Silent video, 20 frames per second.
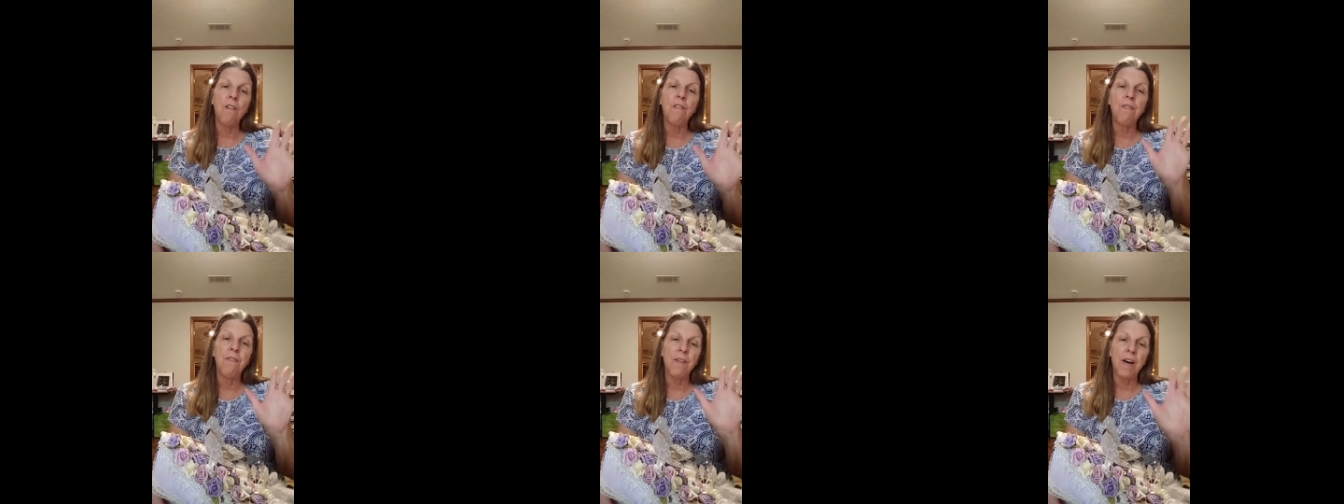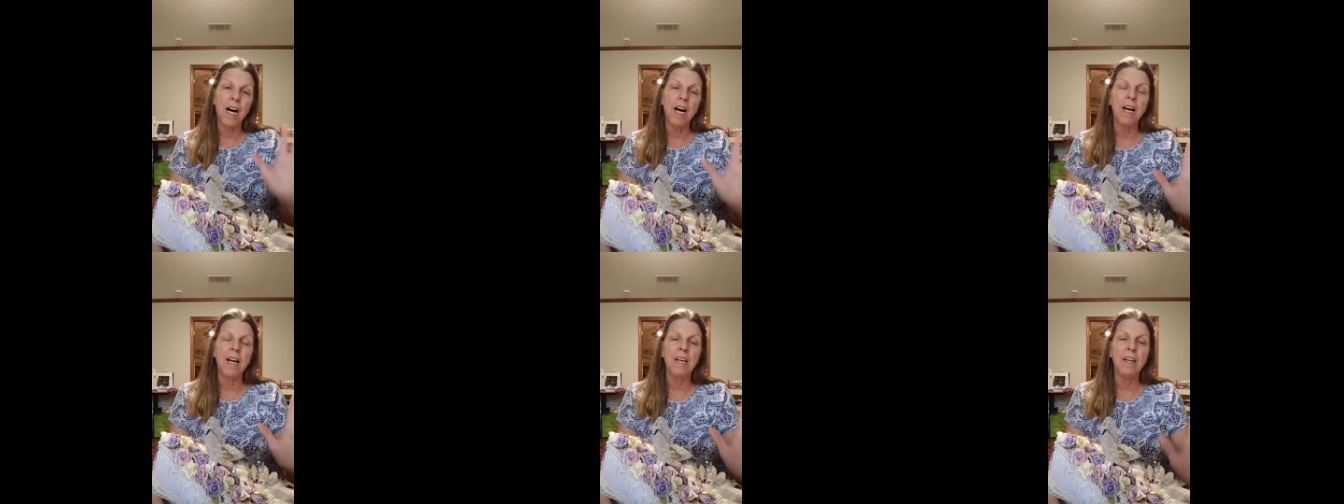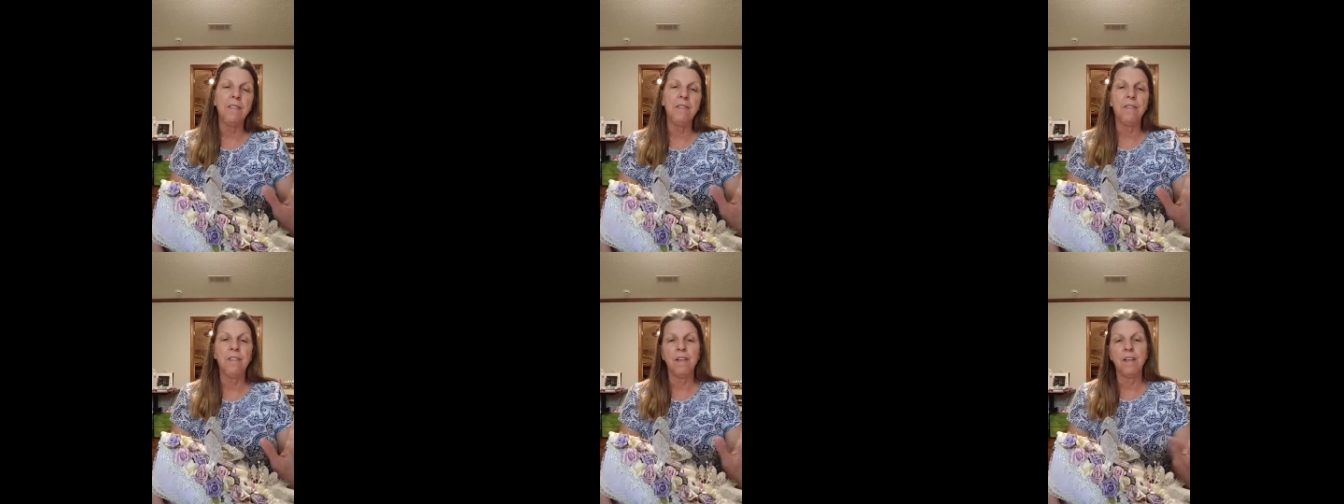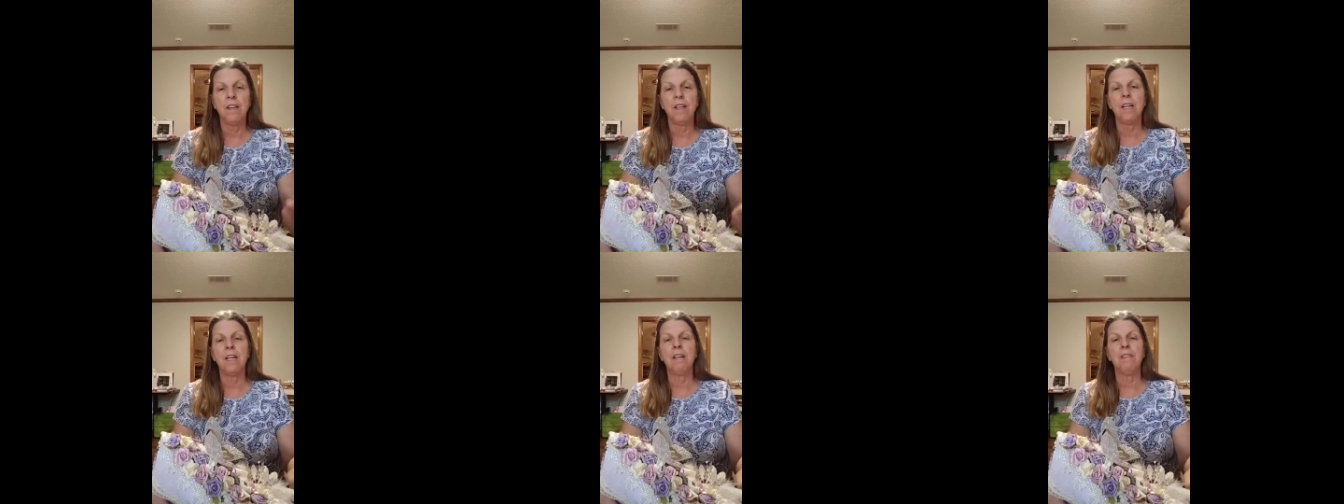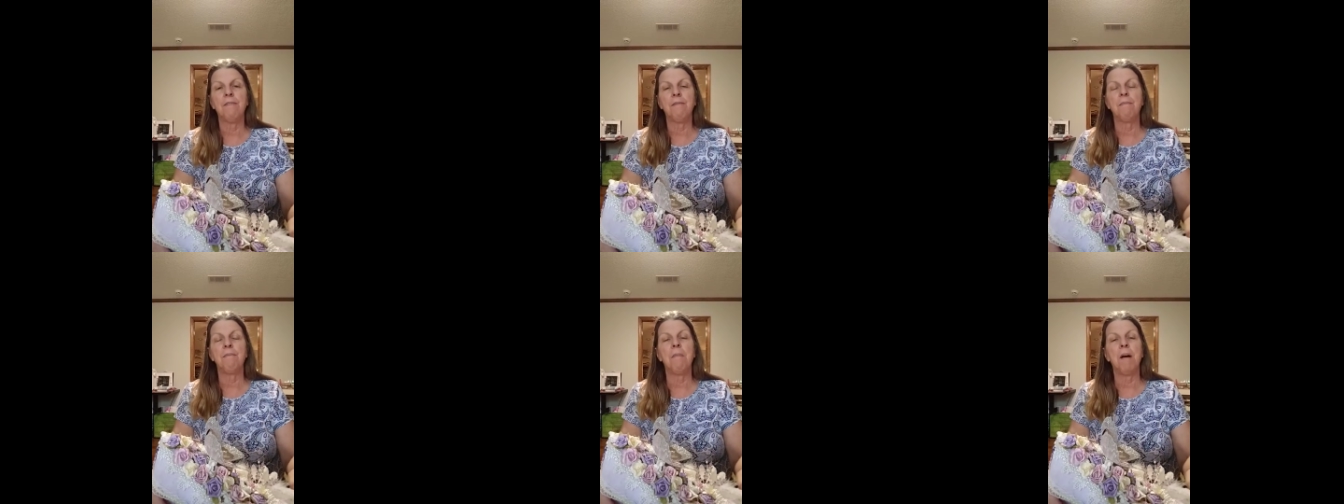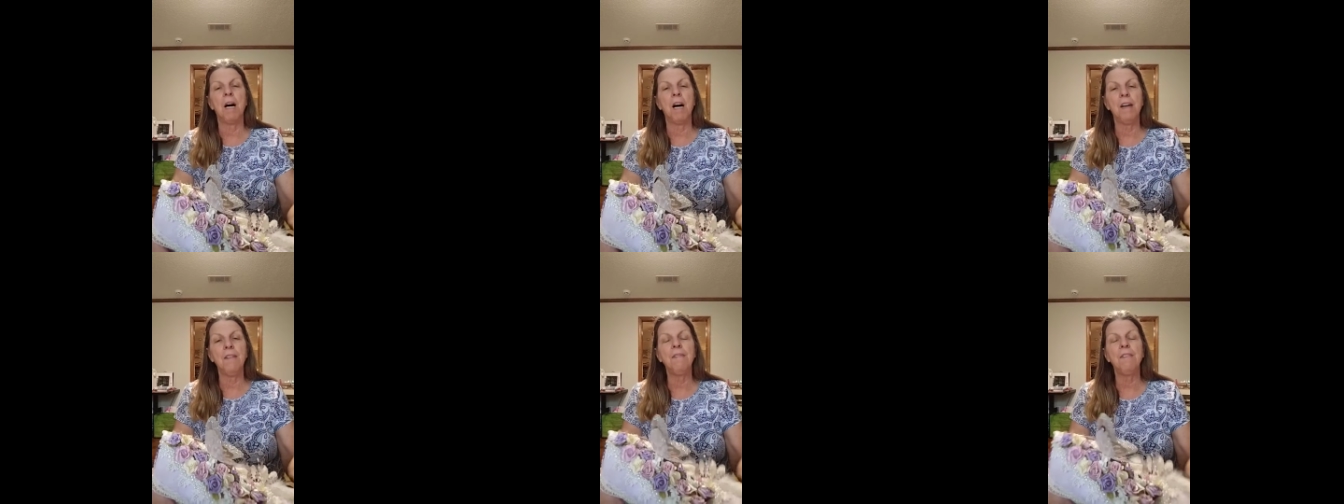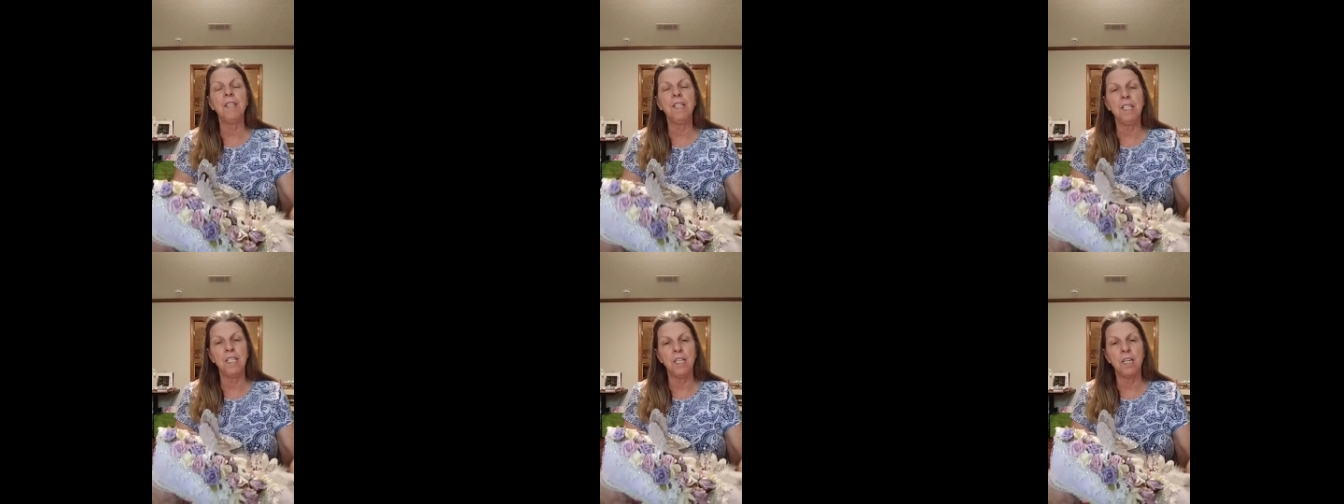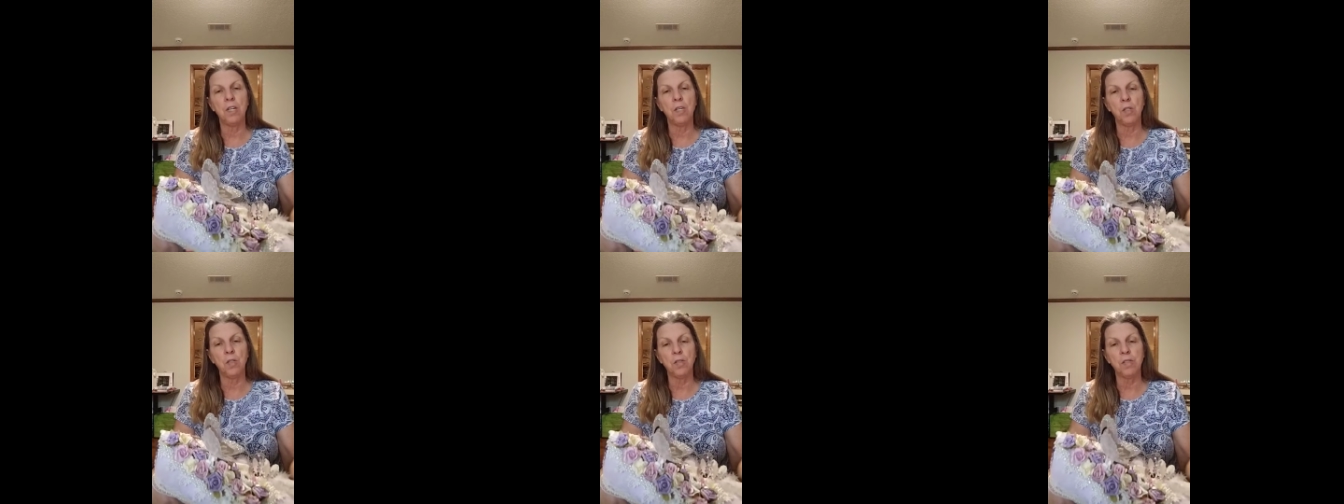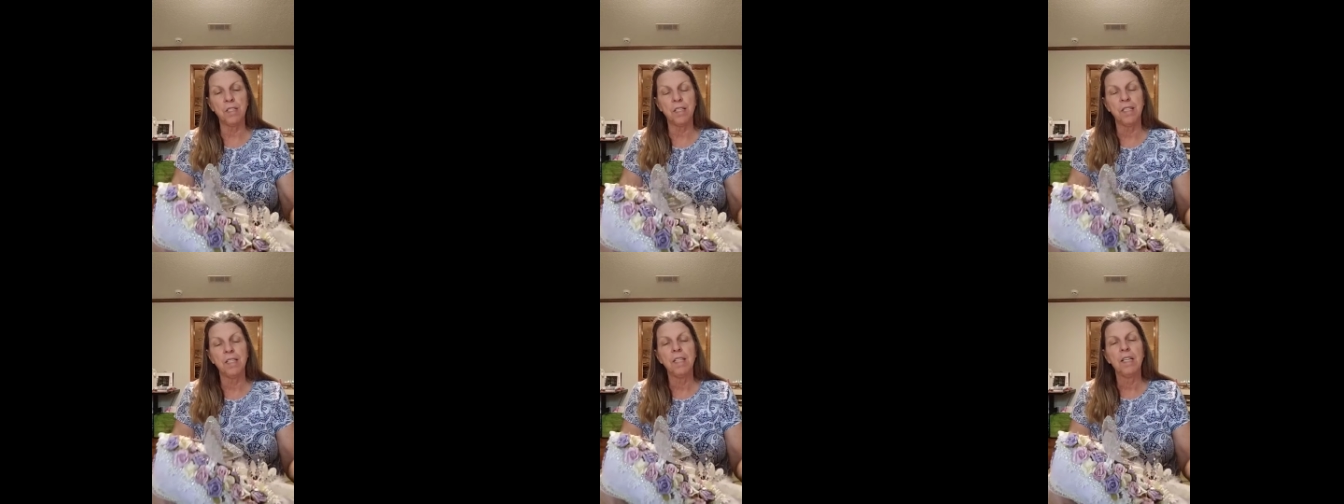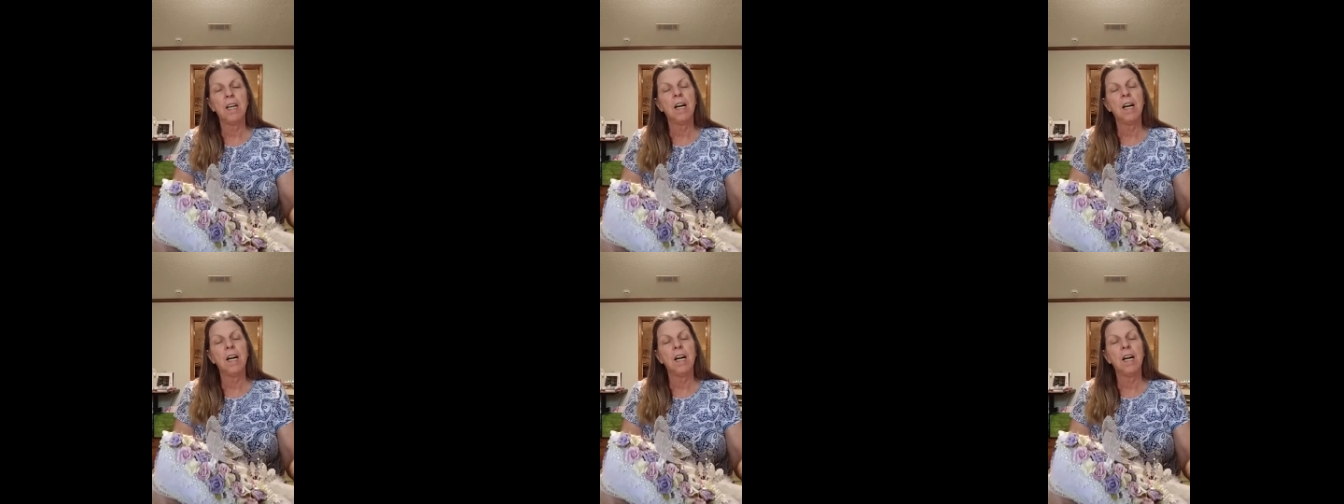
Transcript: 5 of my videos,